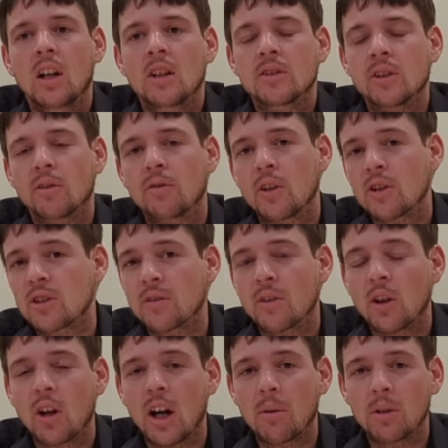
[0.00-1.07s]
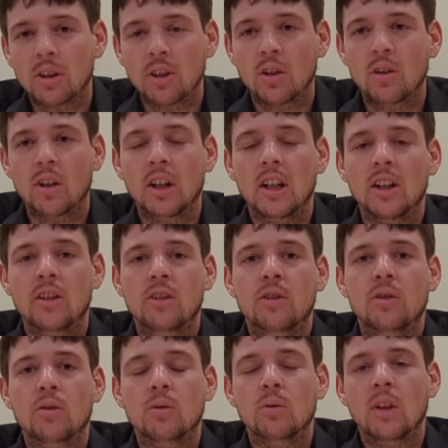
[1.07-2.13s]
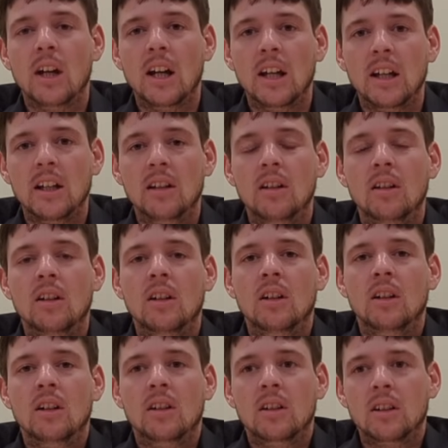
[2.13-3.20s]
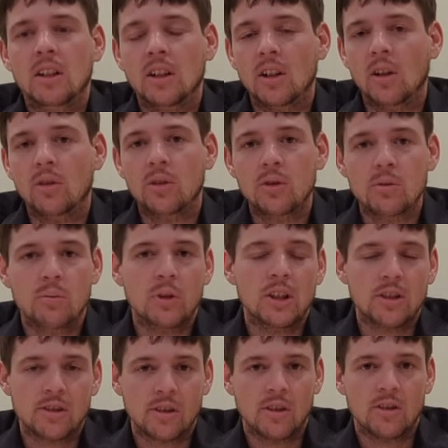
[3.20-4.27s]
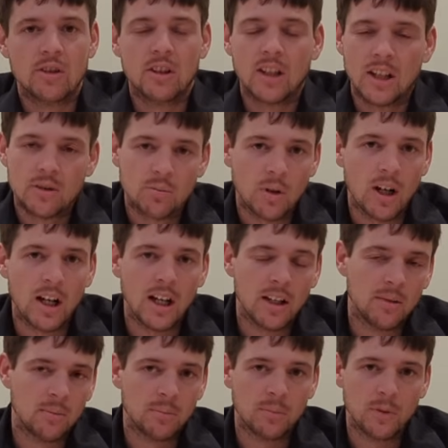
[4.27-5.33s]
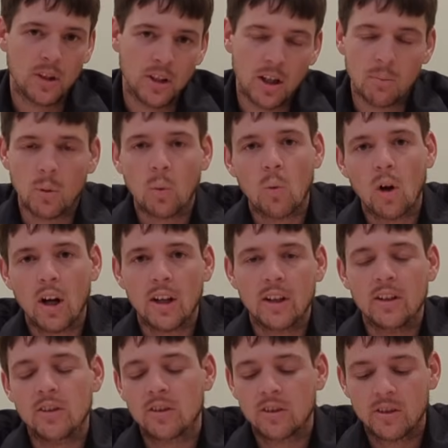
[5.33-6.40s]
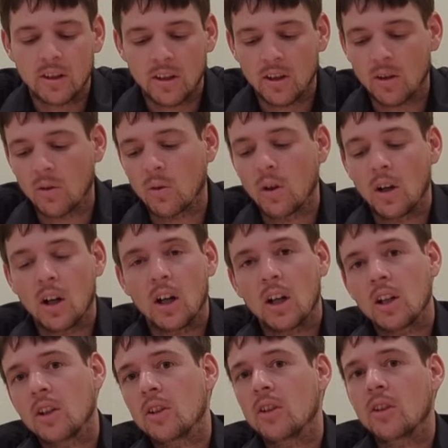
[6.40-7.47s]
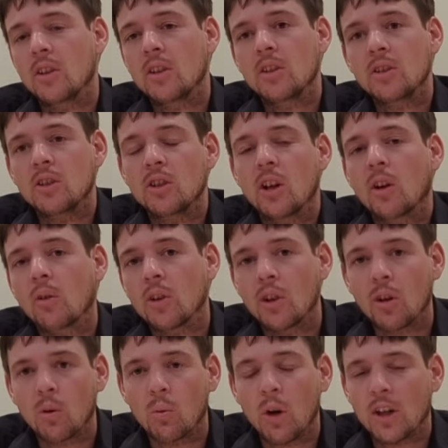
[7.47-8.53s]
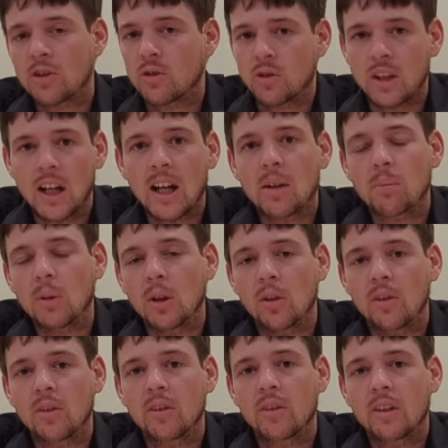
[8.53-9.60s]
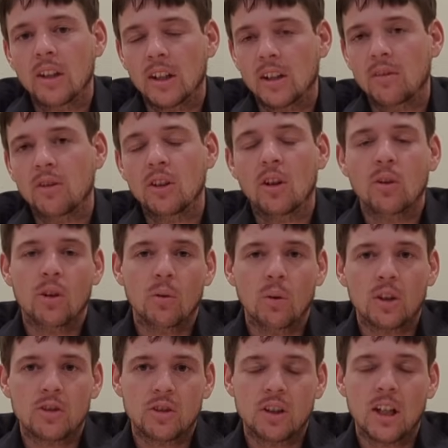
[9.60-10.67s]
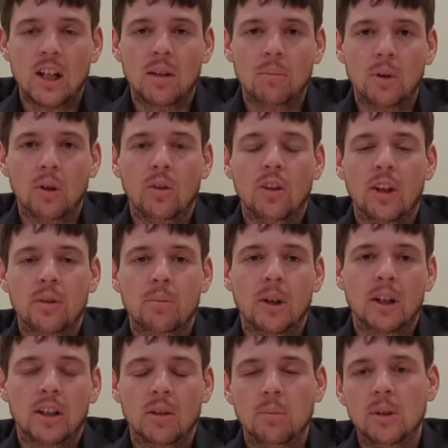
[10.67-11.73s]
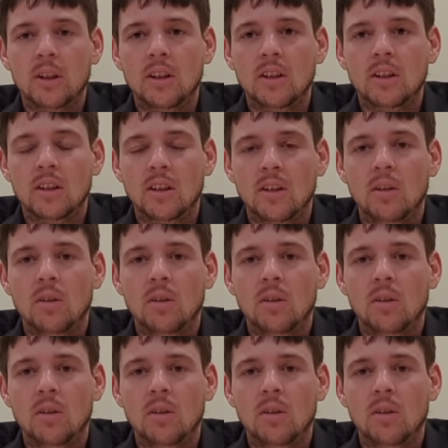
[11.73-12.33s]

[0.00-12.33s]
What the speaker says: So, first of all, I would go into do research. And that's why the number one is, you don't know what you can build. Like, if you don't know what you can build, that's probably going to be,